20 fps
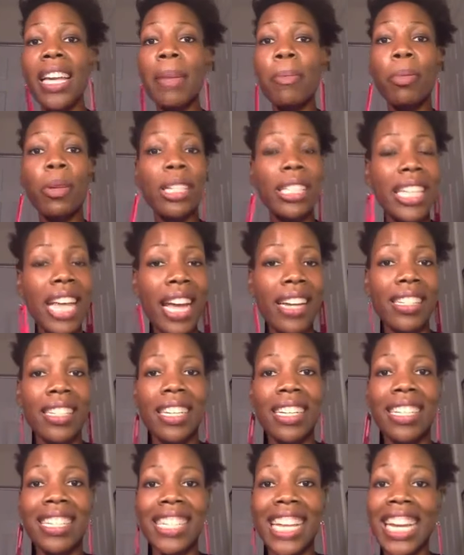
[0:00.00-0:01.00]
It
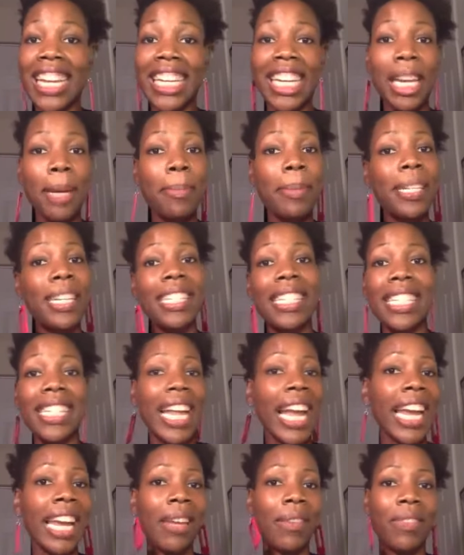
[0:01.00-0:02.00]
protects us. It keeps us
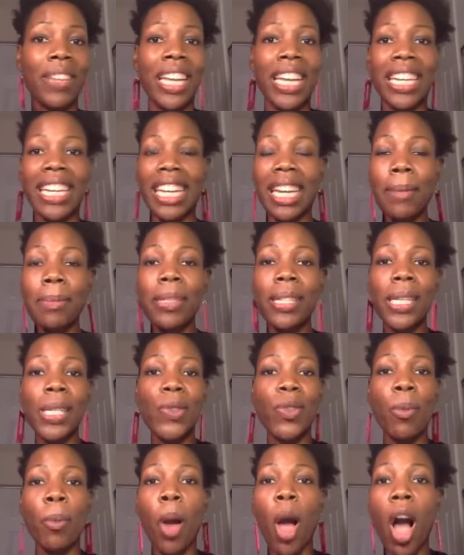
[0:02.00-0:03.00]
safe. It keeps
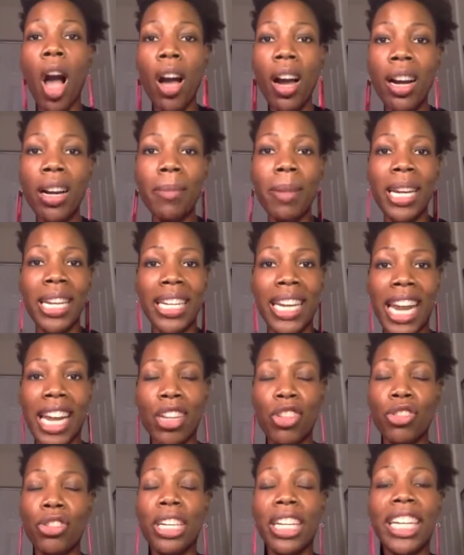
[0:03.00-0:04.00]
us from harm and
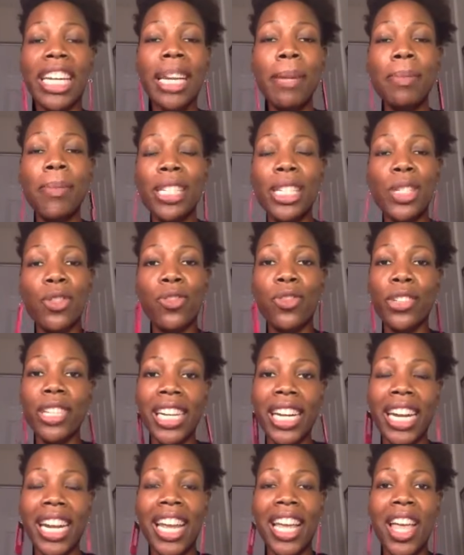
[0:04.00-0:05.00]
danger. It keeps us
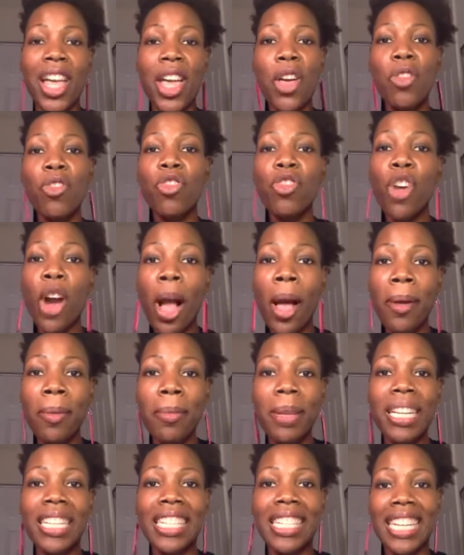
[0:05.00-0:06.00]
free
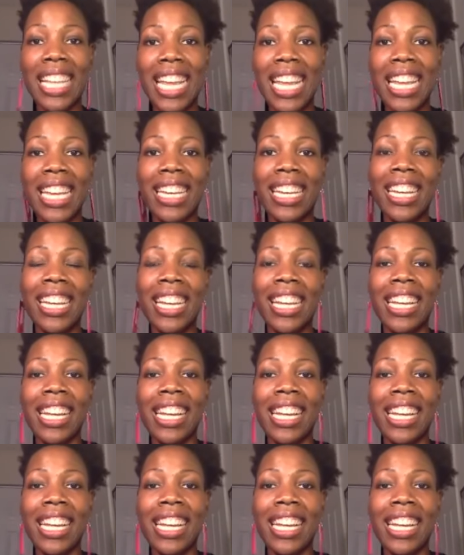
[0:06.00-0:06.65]
from sin.